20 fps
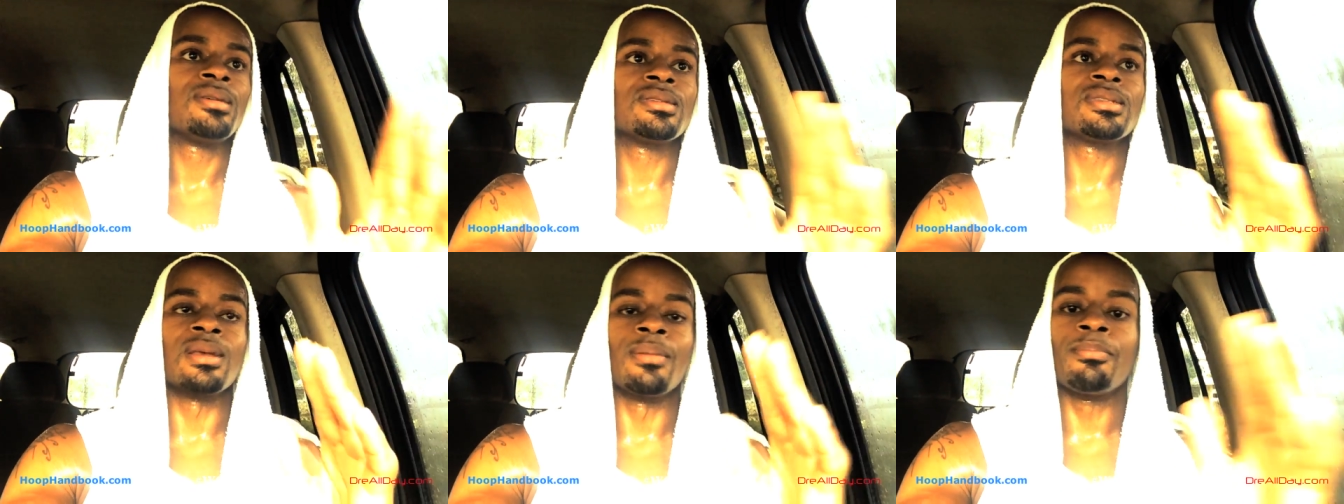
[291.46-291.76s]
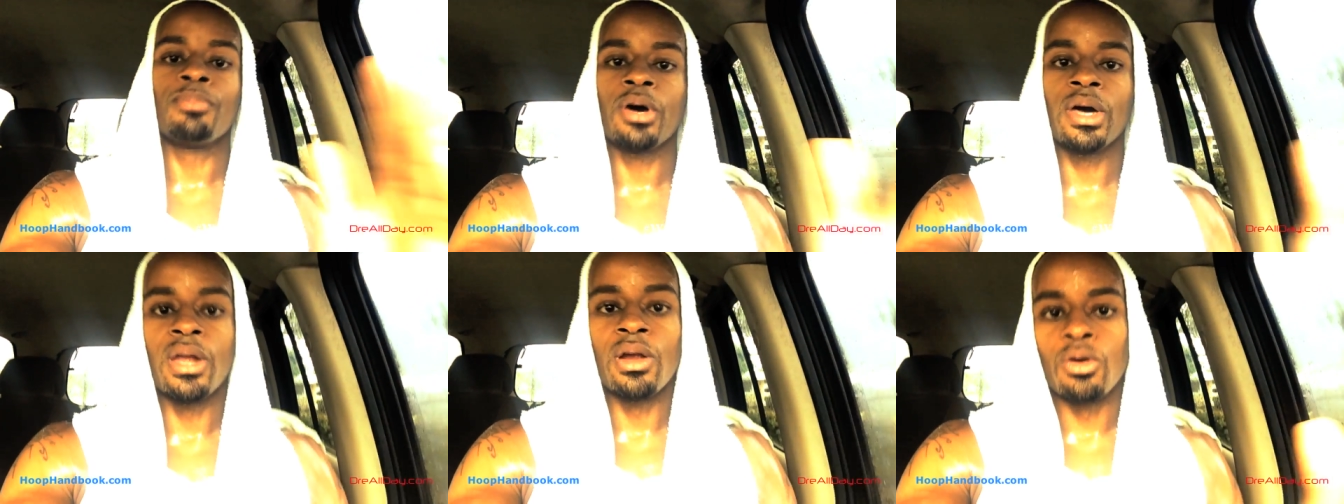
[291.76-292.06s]
some
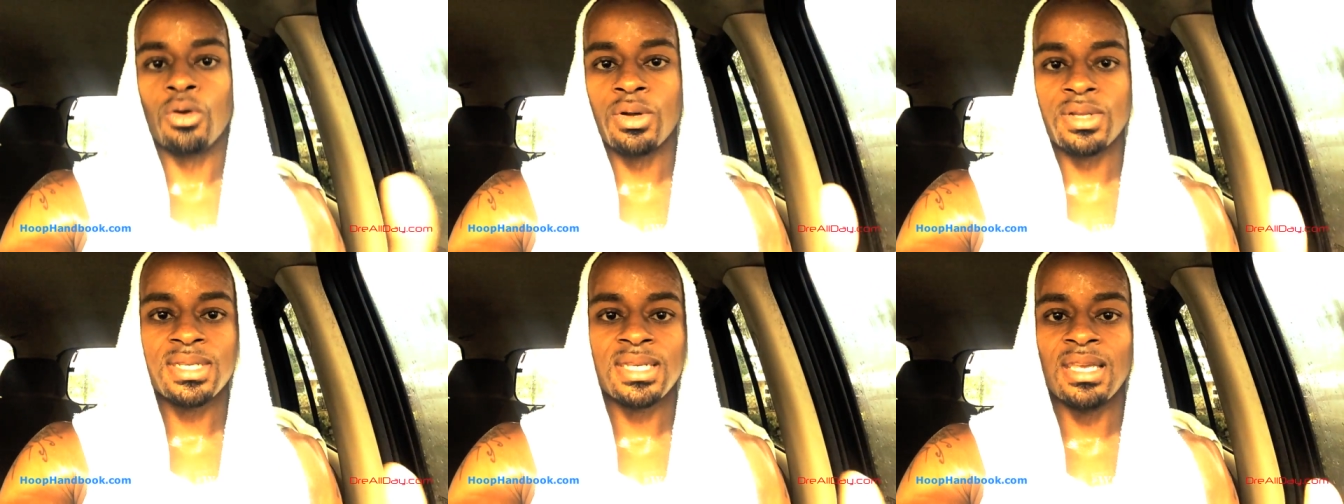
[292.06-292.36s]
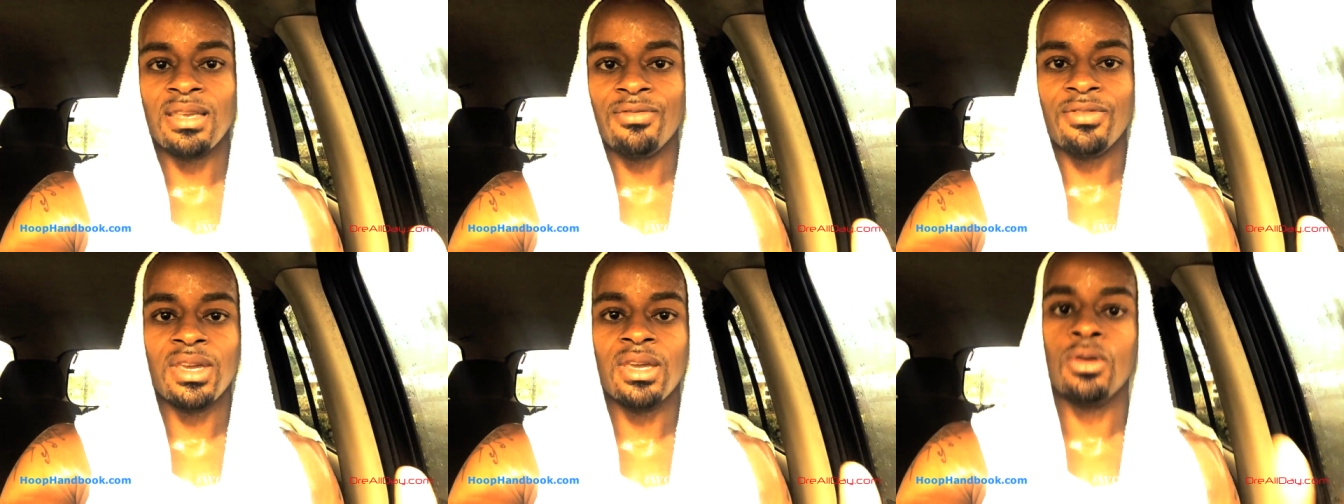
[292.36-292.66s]
player on
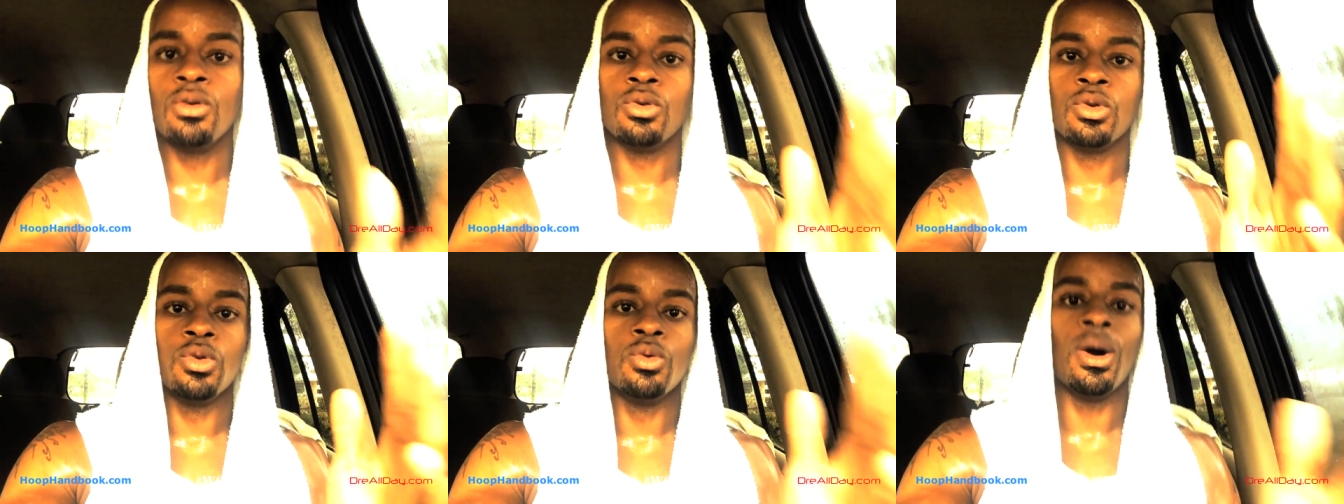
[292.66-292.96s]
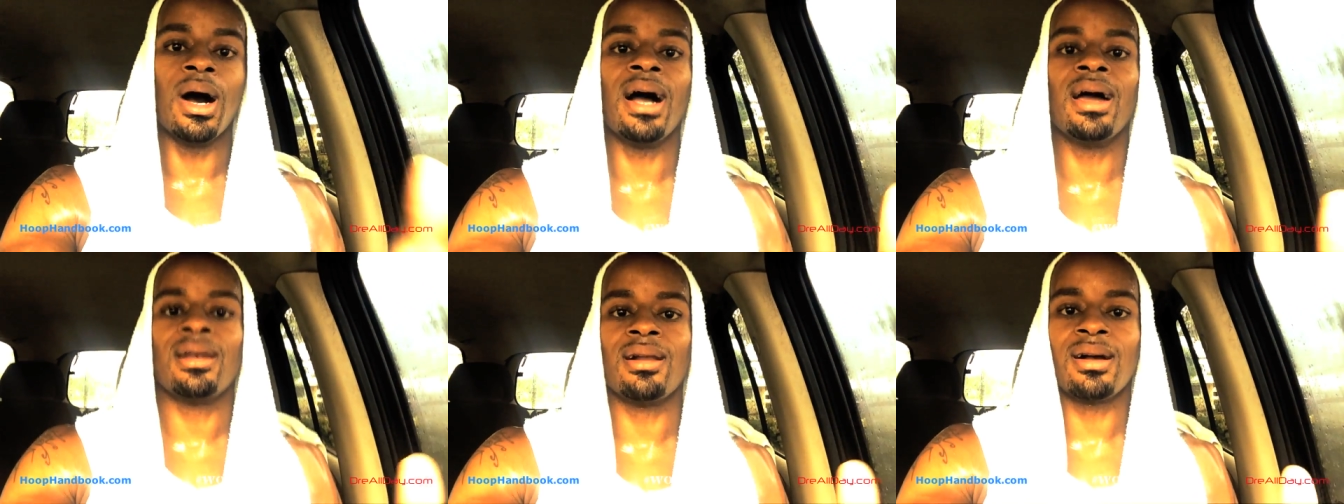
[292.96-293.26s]
TV who
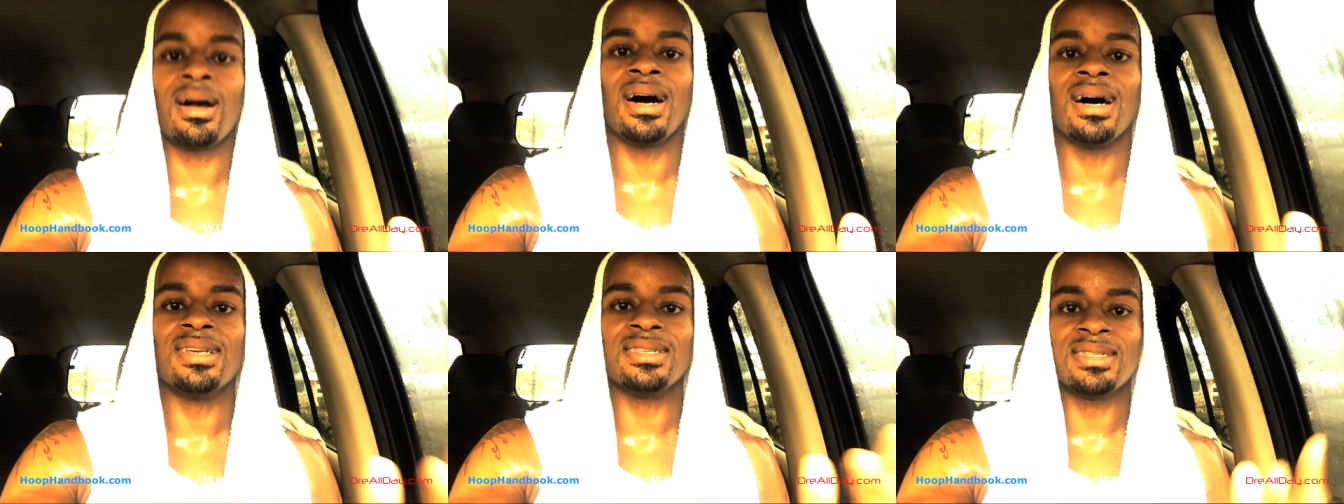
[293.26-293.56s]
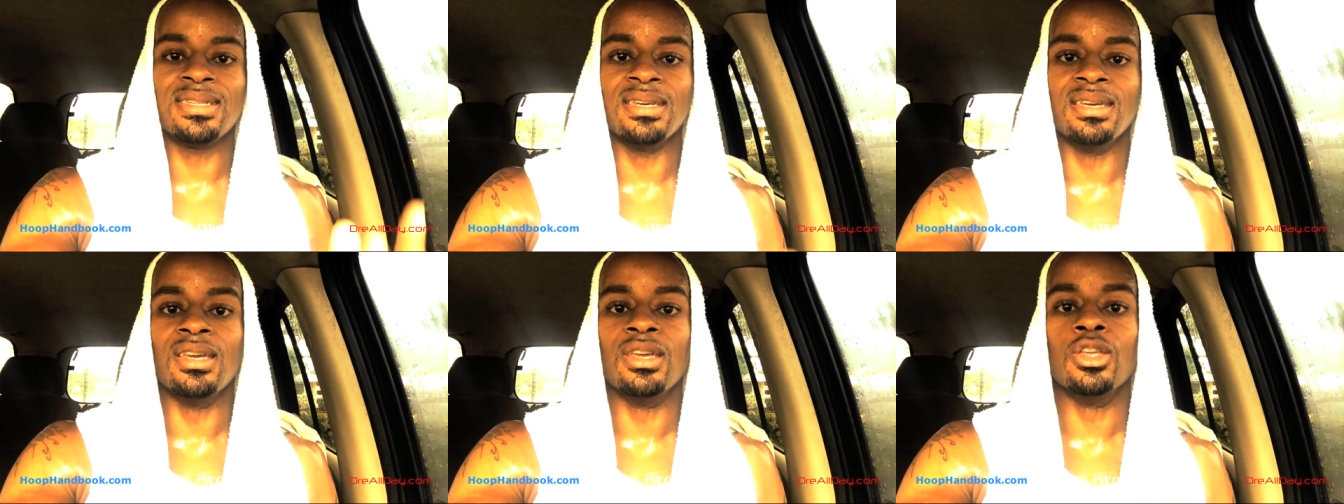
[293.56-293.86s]
you idolize
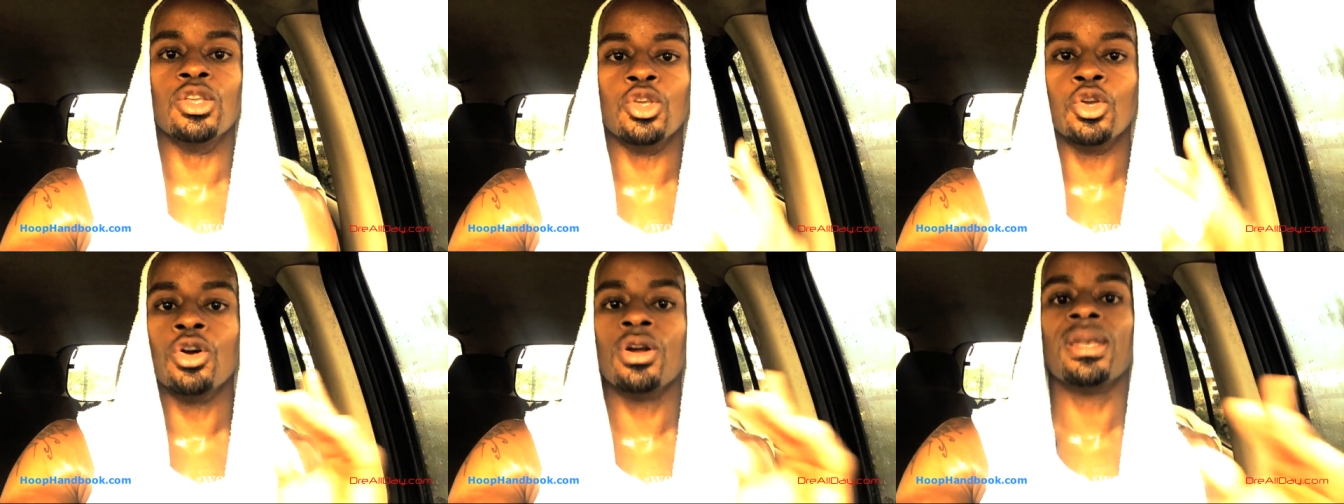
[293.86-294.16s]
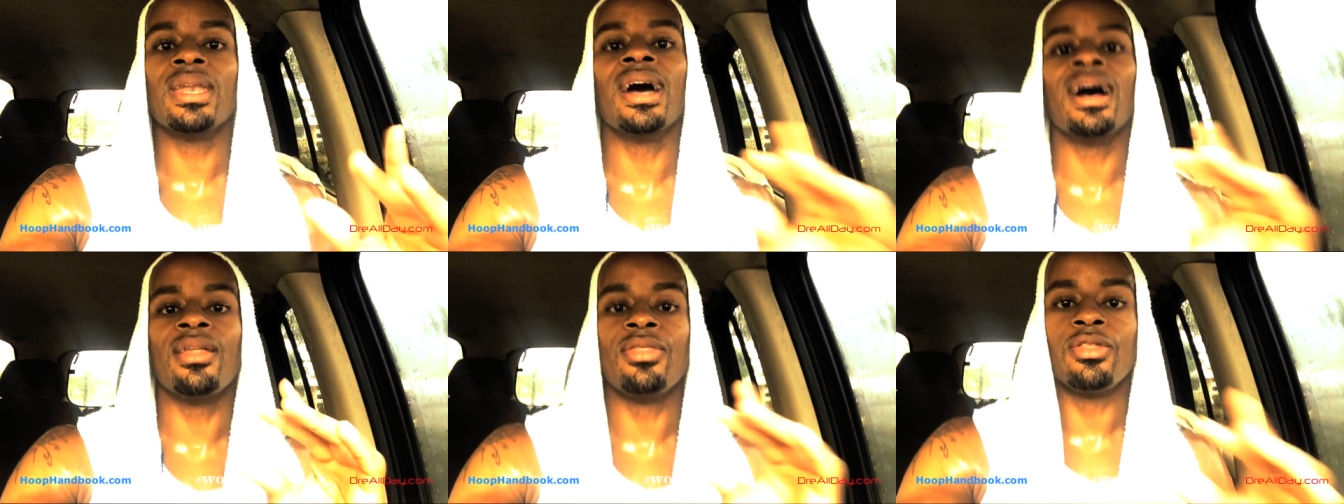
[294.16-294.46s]
did. You're
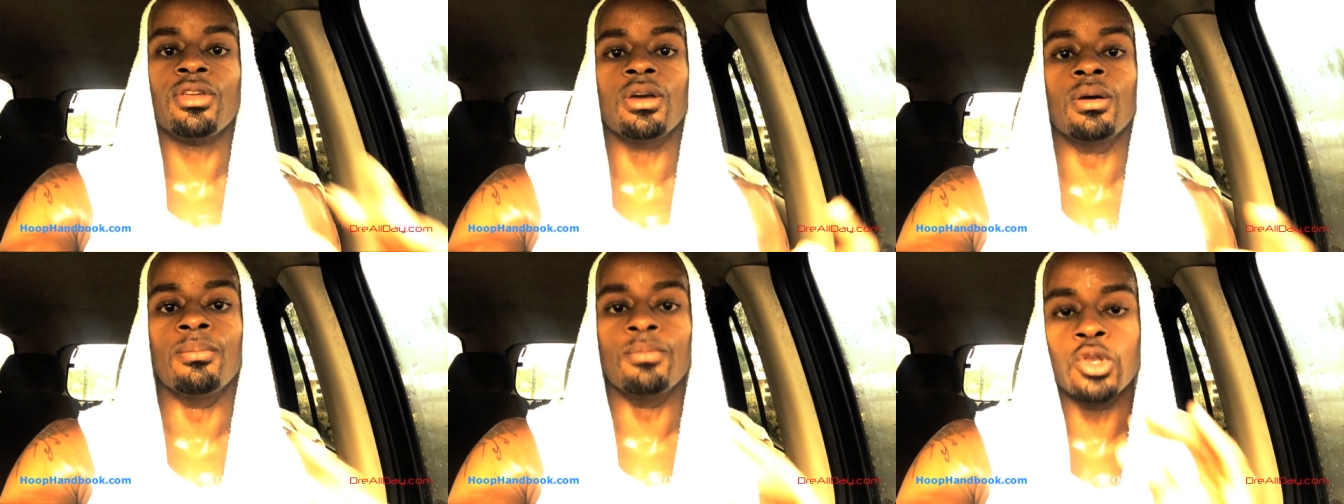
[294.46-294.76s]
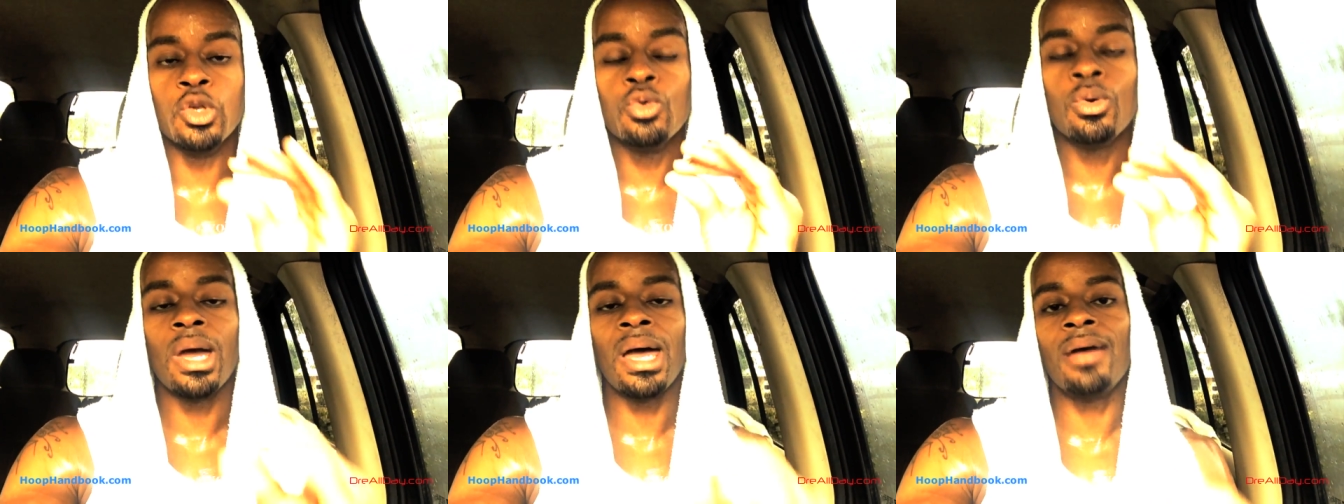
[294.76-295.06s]
not them.
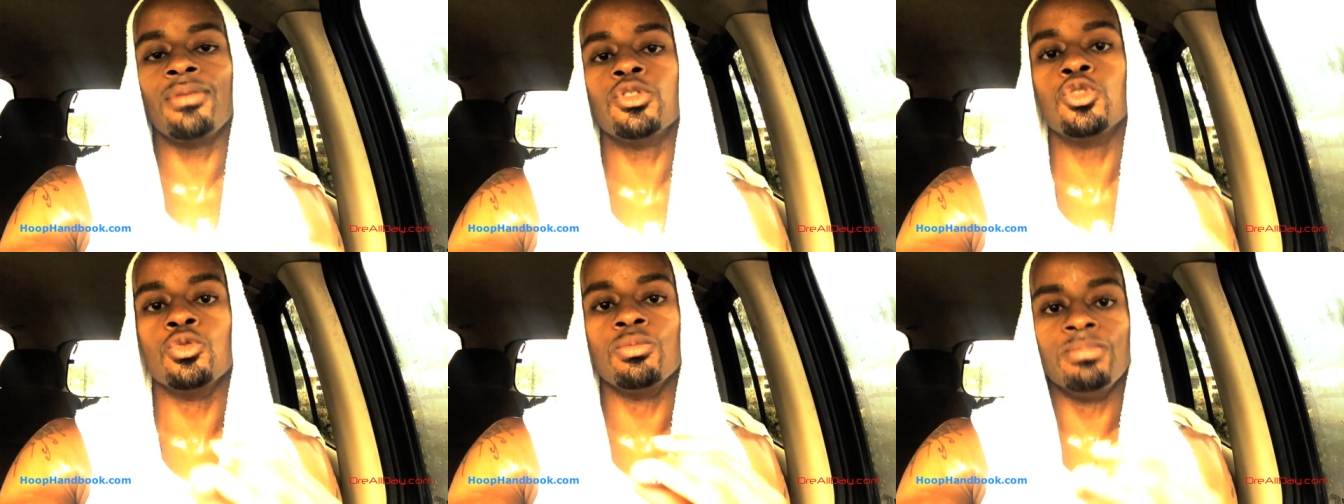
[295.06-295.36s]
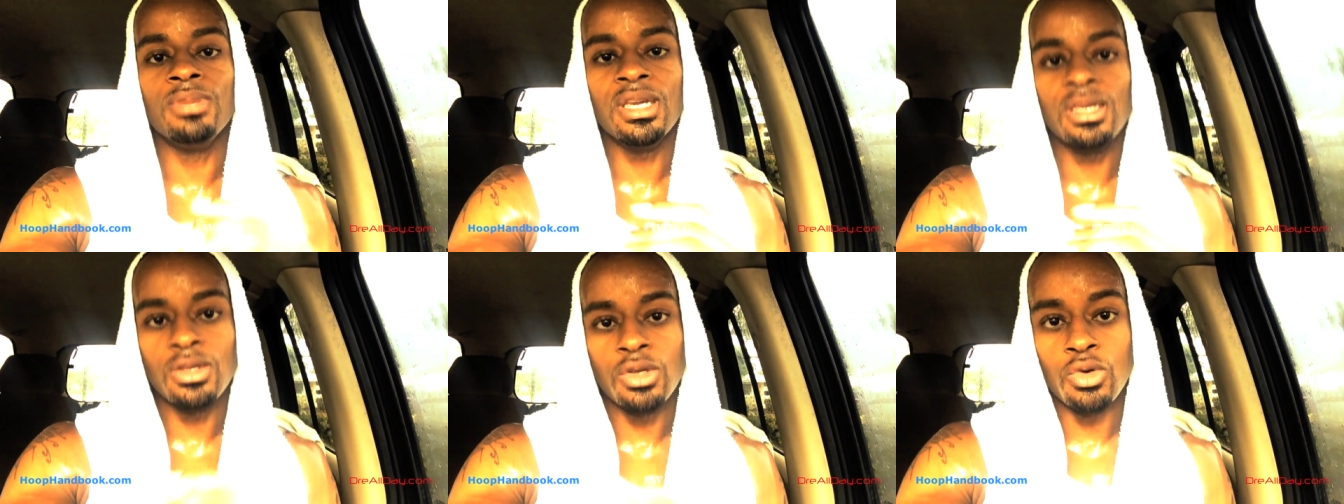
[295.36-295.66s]
You have to
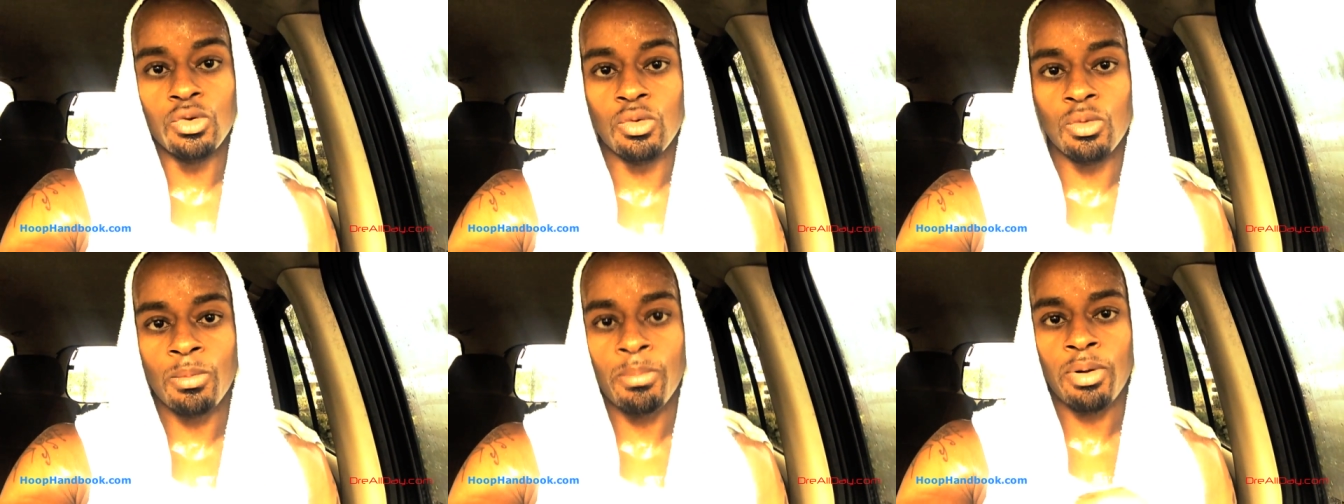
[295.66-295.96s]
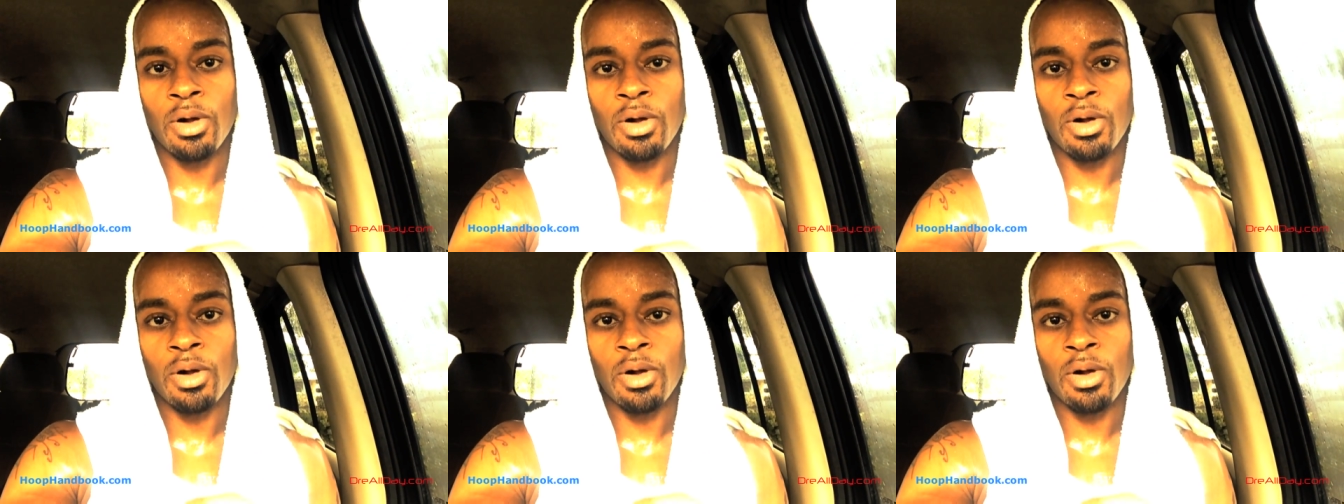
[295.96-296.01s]
be you.